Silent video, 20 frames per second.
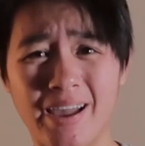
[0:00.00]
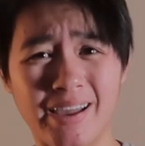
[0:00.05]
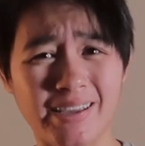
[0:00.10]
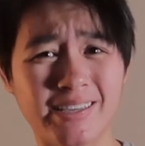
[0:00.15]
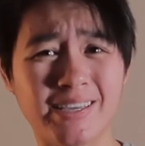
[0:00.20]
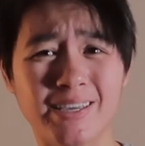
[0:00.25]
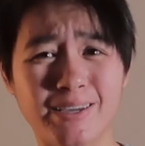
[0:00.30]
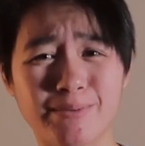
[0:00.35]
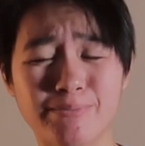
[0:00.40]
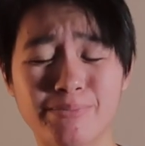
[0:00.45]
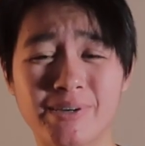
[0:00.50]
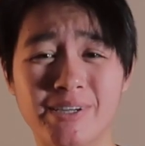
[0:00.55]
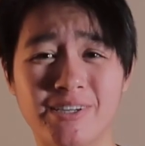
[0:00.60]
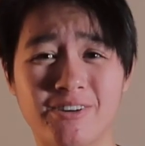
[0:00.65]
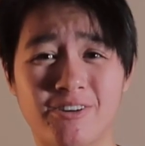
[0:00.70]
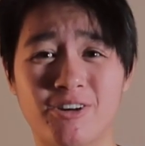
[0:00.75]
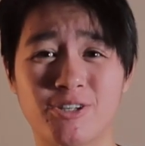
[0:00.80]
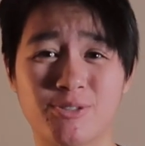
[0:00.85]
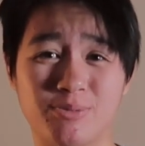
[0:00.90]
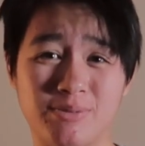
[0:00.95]
I can't play
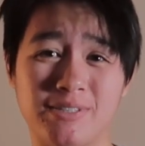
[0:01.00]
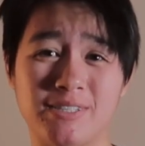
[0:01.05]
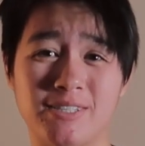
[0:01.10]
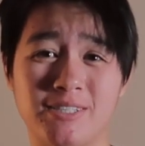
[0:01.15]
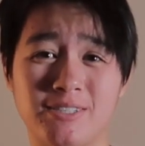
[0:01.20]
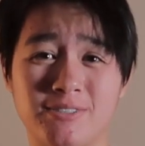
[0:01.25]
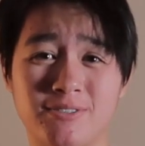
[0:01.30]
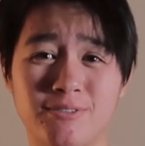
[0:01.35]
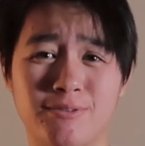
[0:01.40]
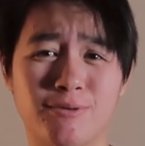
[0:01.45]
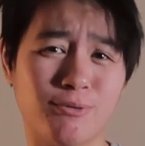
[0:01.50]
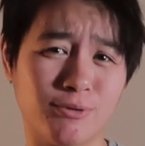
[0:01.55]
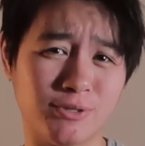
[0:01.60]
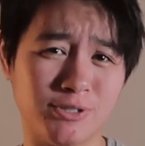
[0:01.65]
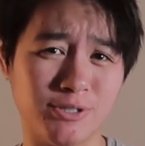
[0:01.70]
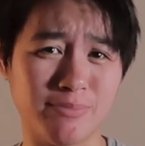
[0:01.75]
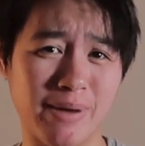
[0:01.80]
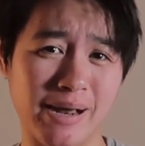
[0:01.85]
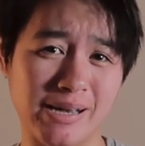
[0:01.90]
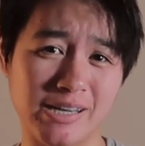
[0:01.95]
cards with these, or
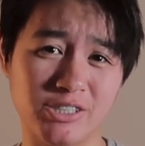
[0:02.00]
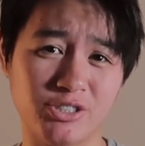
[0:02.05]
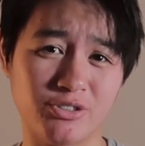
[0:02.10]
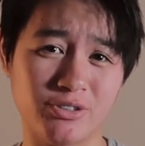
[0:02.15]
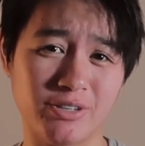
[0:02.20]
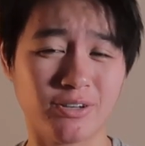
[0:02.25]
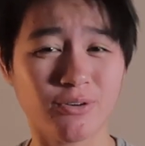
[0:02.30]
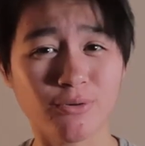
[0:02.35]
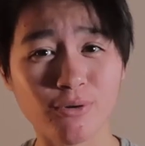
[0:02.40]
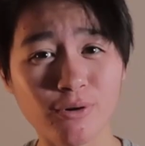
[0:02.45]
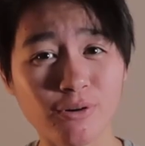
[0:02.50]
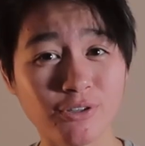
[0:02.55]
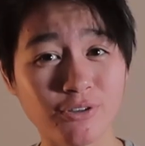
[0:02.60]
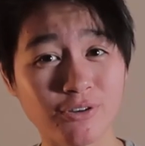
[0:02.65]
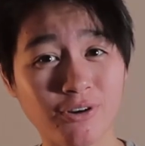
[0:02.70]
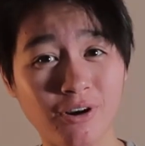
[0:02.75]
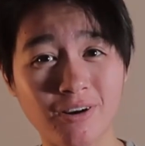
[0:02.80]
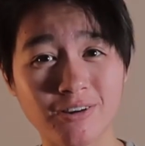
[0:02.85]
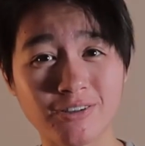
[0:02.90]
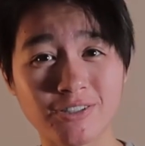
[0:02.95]
do magic trick, or do
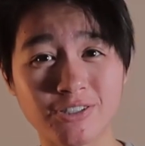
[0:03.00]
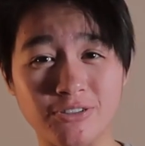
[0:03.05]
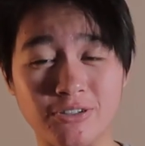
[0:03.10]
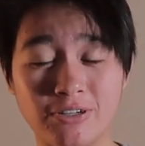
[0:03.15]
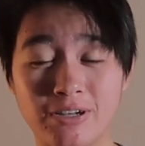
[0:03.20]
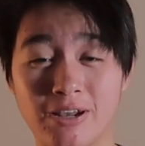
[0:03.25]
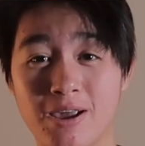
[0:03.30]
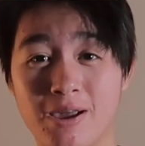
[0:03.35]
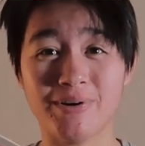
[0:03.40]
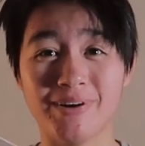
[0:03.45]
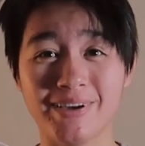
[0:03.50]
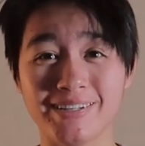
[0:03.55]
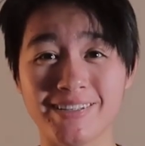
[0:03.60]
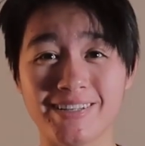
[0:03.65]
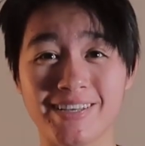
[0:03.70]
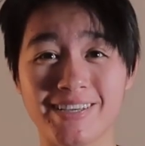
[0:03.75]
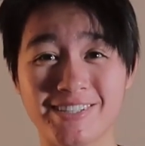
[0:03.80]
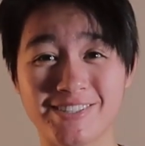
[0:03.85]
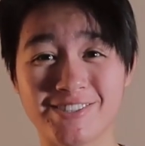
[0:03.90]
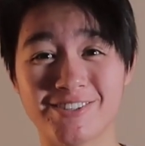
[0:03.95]
streak, but
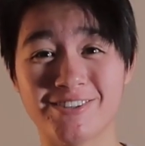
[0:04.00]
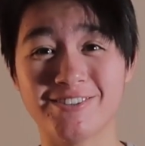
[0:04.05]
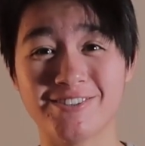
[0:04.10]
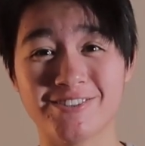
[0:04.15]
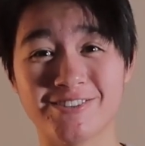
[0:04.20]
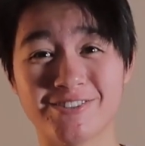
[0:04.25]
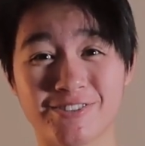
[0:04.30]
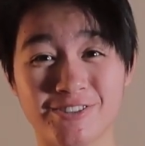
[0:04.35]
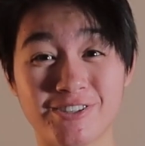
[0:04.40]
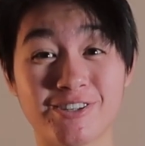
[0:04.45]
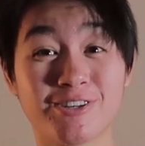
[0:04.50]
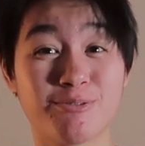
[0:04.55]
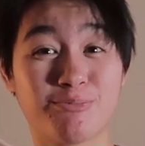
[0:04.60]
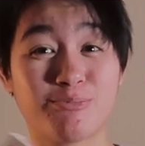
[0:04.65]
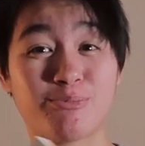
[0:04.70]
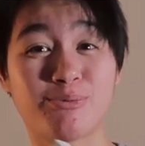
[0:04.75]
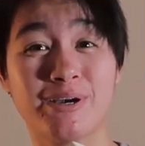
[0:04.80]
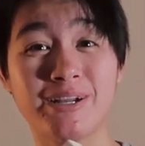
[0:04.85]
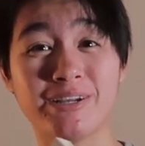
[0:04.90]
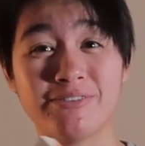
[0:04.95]
they sure do look
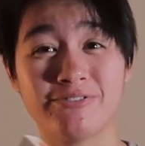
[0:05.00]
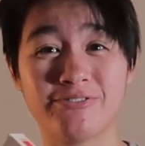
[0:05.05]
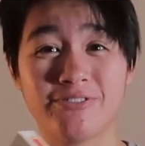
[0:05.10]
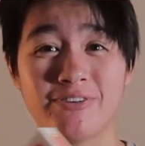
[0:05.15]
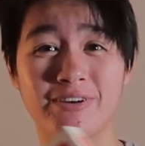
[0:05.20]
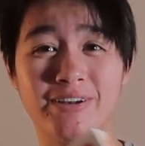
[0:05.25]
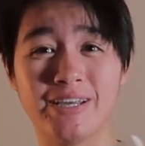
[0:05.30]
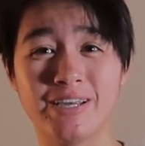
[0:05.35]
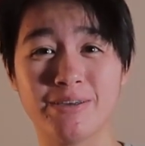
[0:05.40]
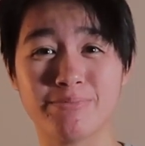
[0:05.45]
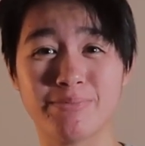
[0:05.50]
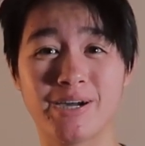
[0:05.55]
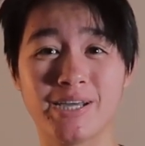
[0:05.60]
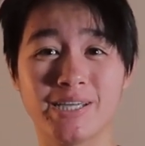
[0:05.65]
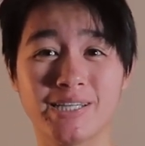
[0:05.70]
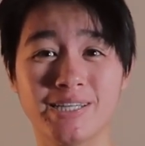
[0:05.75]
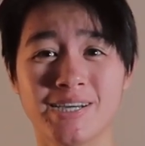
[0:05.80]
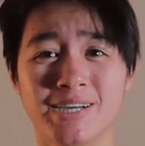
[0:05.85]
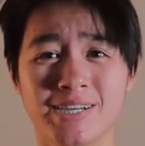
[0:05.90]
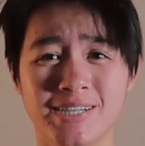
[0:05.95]
pretty funny in
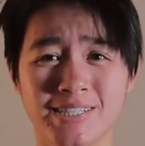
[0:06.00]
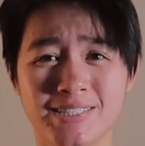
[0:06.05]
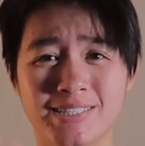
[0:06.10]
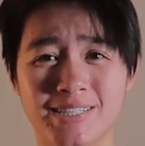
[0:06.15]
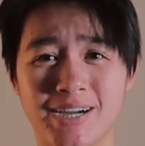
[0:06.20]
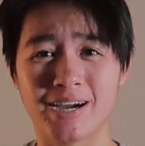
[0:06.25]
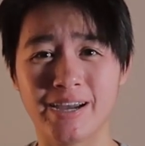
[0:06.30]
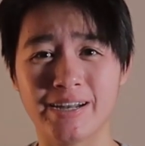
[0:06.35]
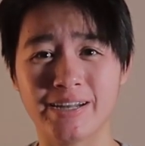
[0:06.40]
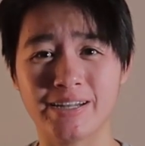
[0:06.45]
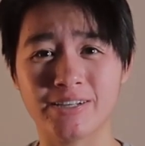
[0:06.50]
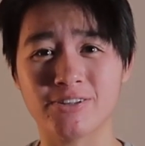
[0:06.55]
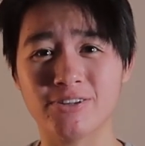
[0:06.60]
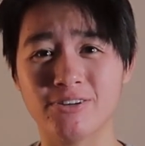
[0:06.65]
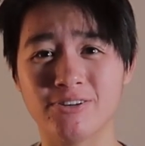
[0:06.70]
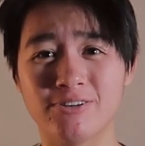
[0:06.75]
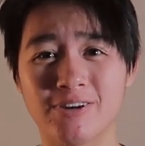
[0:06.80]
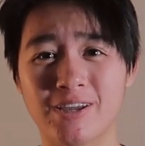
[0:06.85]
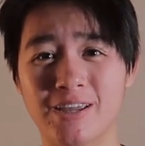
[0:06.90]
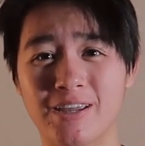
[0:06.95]
my tiny
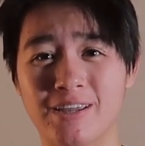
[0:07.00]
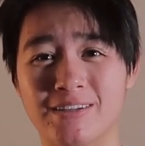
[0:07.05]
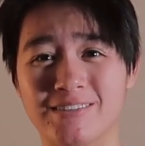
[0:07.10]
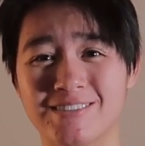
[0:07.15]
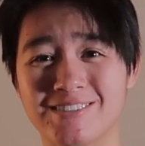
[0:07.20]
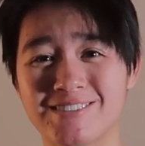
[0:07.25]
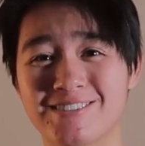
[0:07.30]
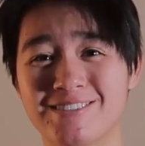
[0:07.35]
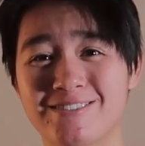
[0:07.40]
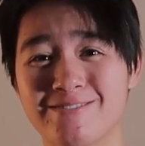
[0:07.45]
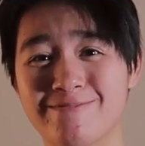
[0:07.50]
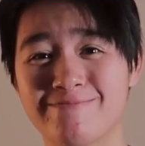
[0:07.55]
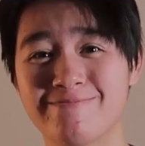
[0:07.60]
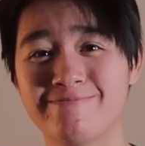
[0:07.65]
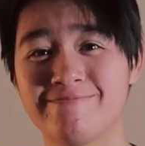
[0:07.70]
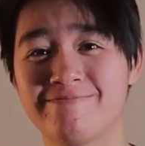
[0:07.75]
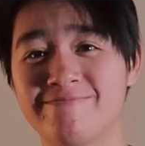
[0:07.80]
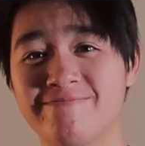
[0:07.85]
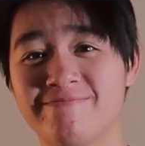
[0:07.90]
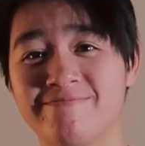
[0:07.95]
little hands.
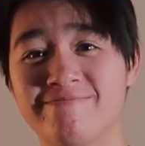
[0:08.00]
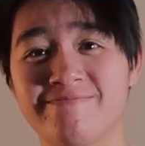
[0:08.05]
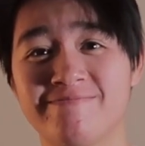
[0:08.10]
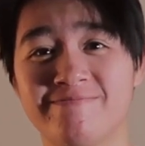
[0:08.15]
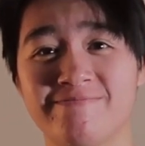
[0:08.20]
So